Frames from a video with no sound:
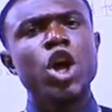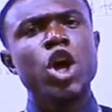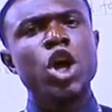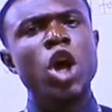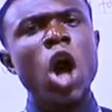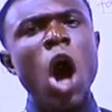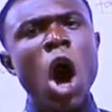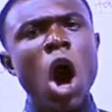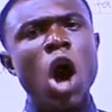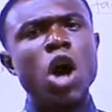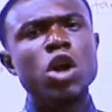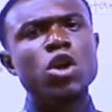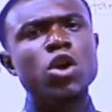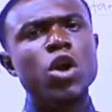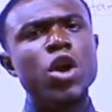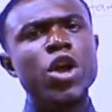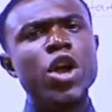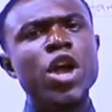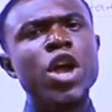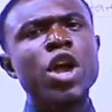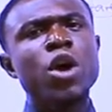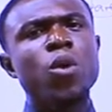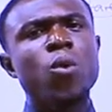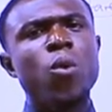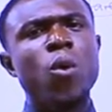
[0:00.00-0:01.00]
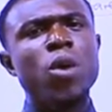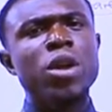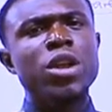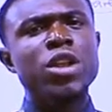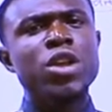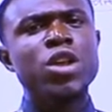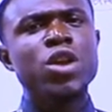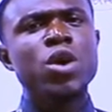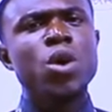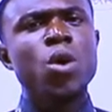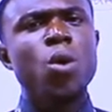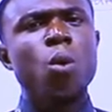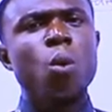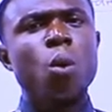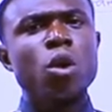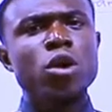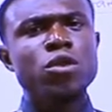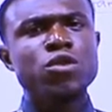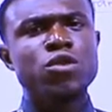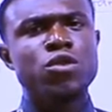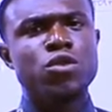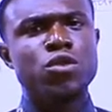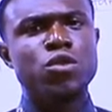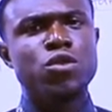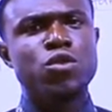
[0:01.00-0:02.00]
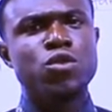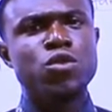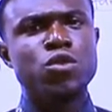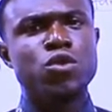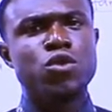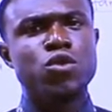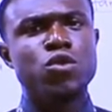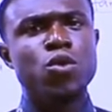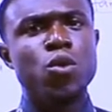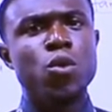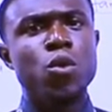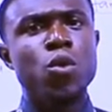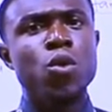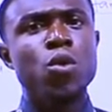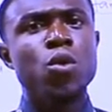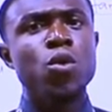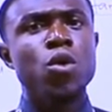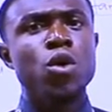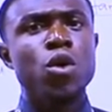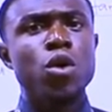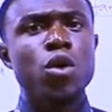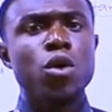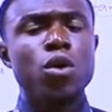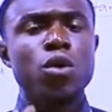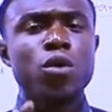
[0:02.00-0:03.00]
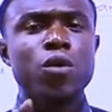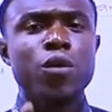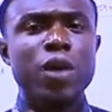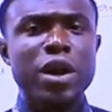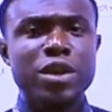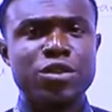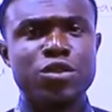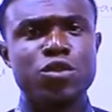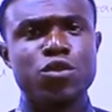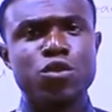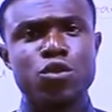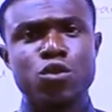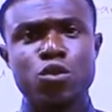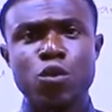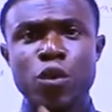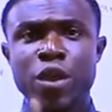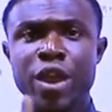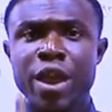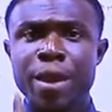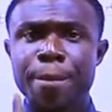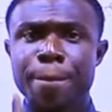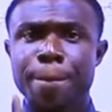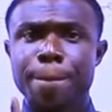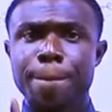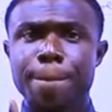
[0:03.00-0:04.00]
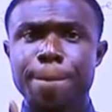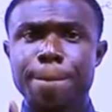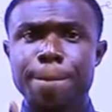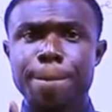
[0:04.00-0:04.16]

God equally wants you to show gratitude to Him